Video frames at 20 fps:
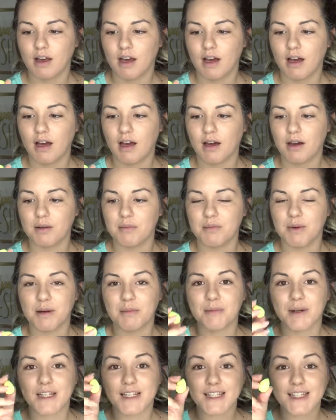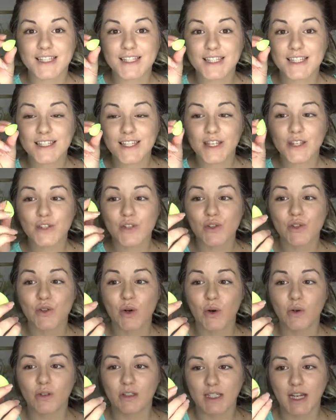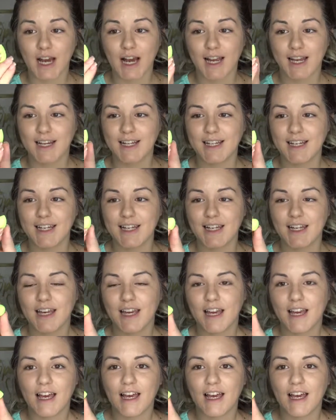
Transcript: but this is like so tiny,